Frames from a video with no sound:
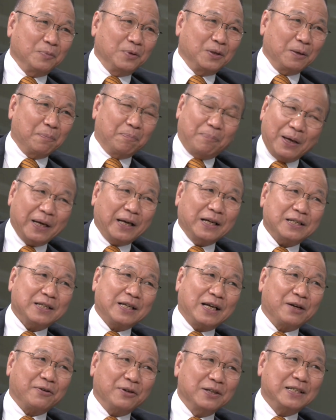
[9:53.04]
The biggest
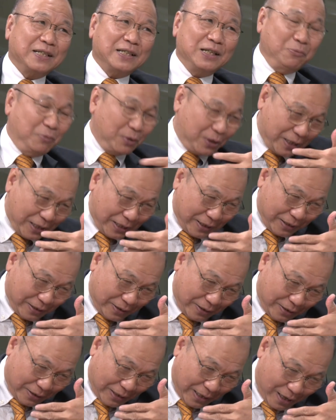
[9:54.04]
currency would
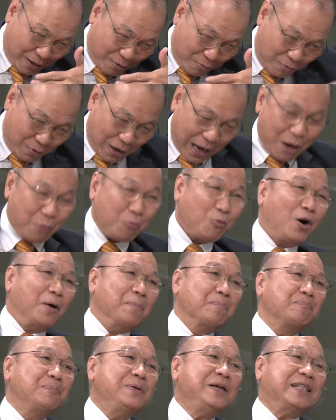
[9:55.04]

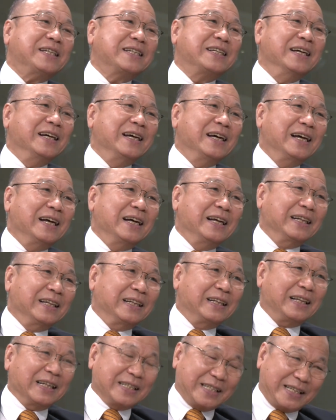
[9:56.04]
outcompete the